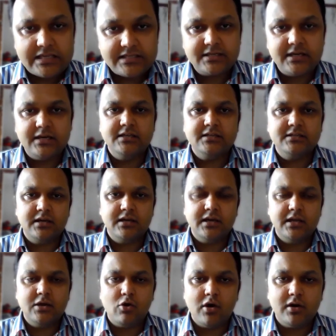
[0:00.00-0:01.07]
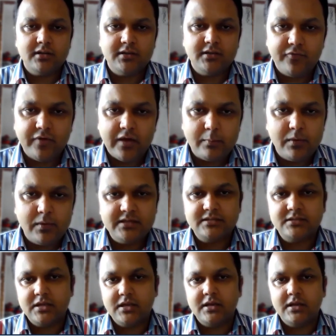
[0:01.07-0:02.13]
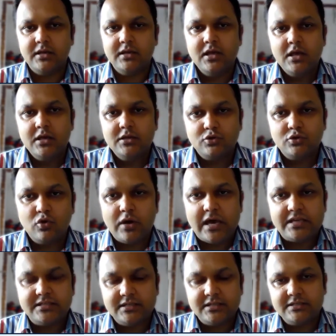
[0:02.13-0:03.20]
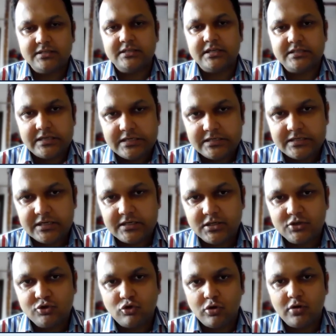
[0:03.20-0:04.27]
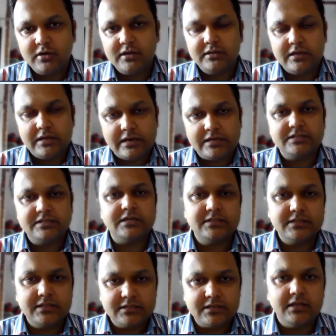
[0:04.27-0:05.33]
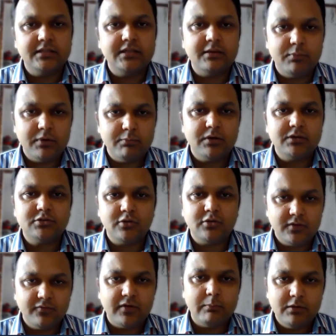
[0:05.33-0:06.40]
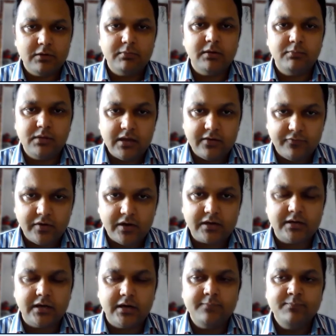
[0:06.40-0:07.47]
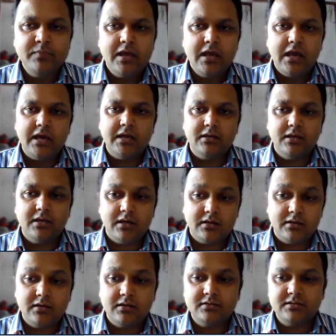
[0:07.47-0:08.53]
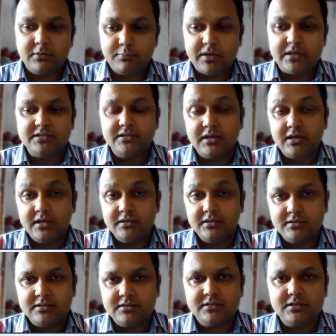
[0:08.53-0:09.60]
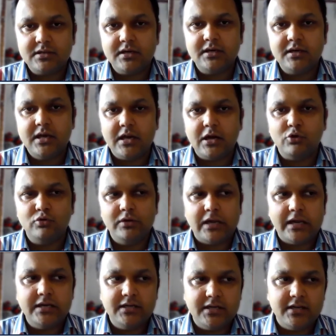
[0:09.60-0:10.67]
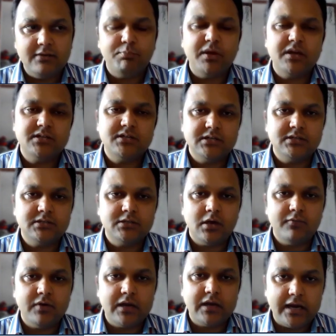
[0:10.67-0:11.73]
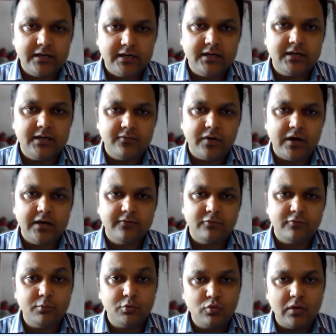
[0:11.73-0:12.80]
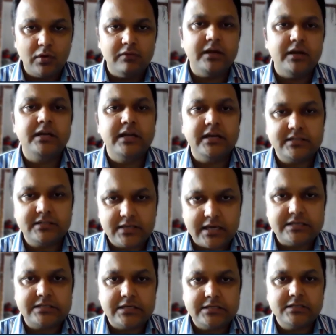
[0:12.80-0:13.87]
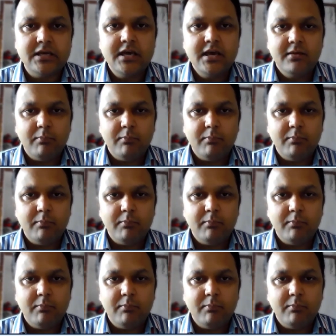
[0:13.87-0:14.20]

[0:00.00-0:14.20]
cascade screening or the family screening. So as it is a genetic disorder, there are chances other members of the family may be affected. And surprisingly, in this study, around 19 patients were identified from 12 index cases